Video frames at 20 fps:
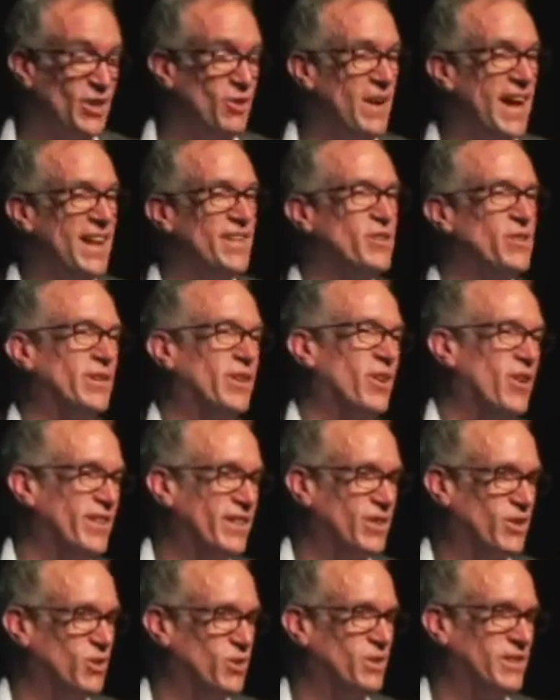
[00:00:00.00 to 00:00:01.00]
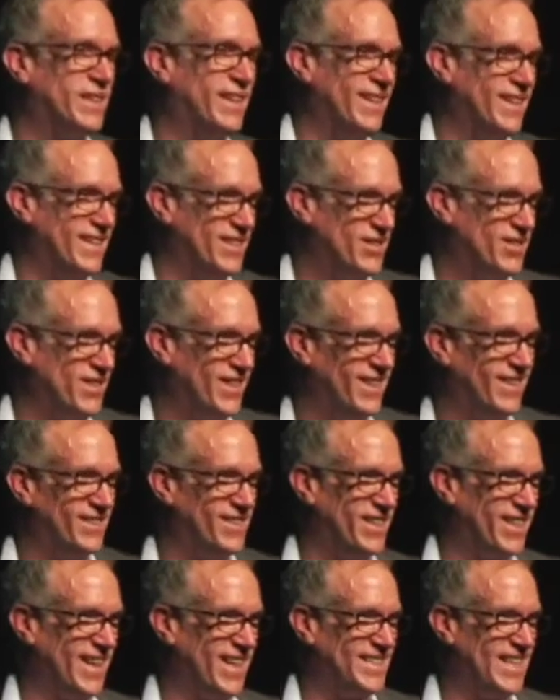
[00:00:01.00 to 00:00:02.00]
Look around you at all the cool kids she
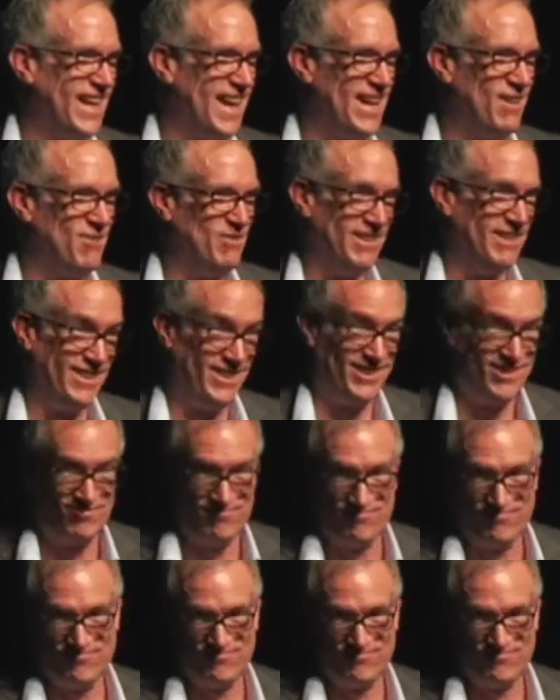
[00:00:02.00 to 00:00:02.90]
got to hang with.